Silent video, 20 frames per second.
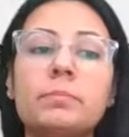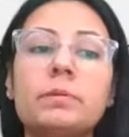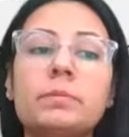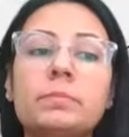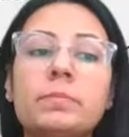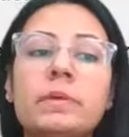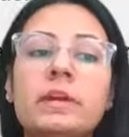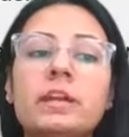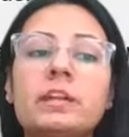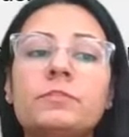
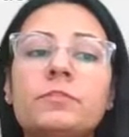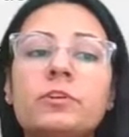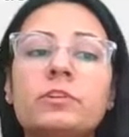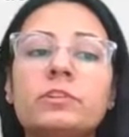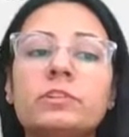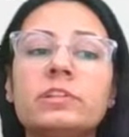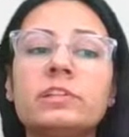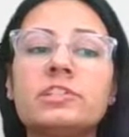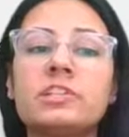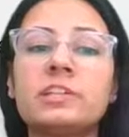Prepared
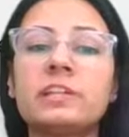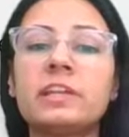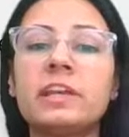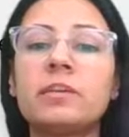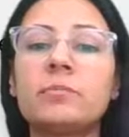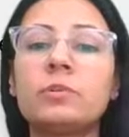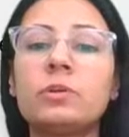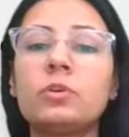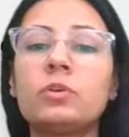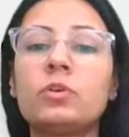for the
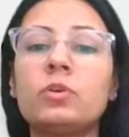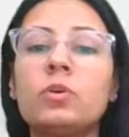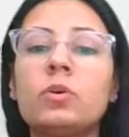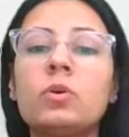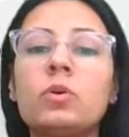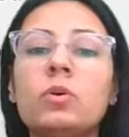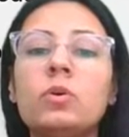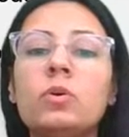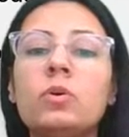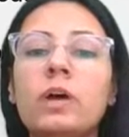Chickembra,
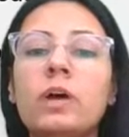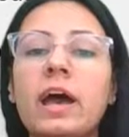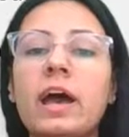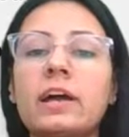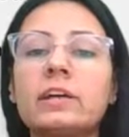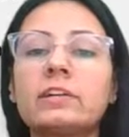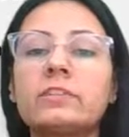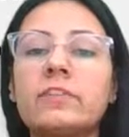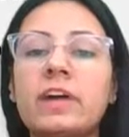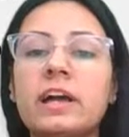no
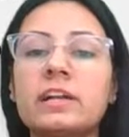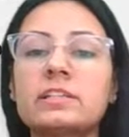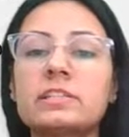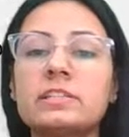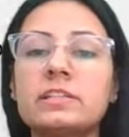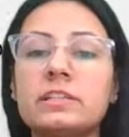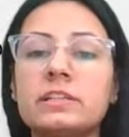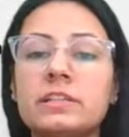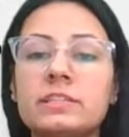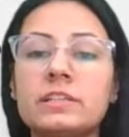egg
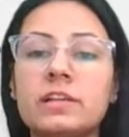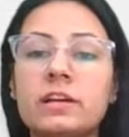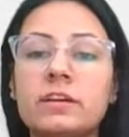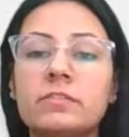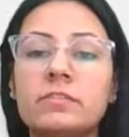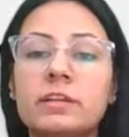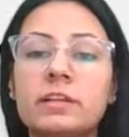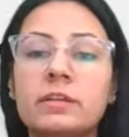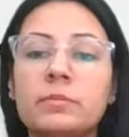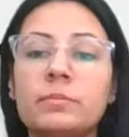vaccine is
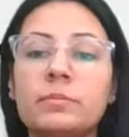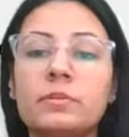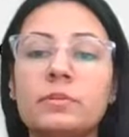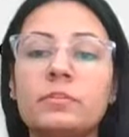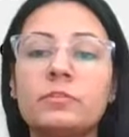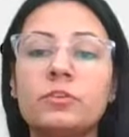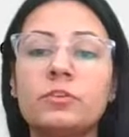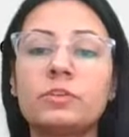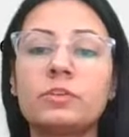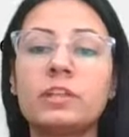
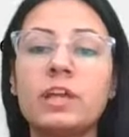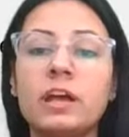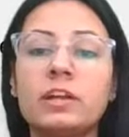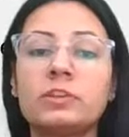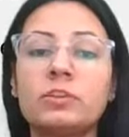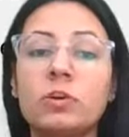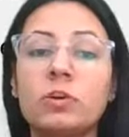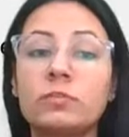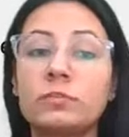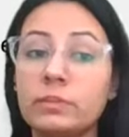available for
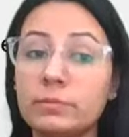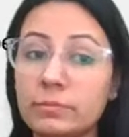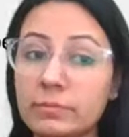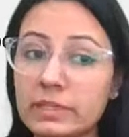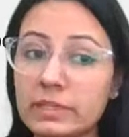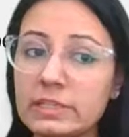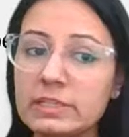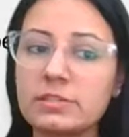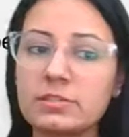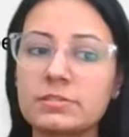that of the
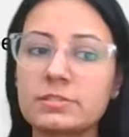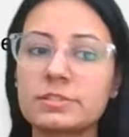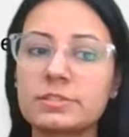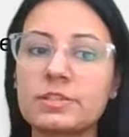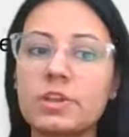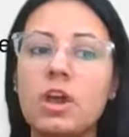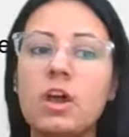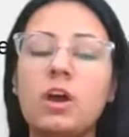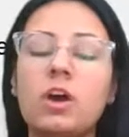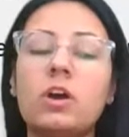measles.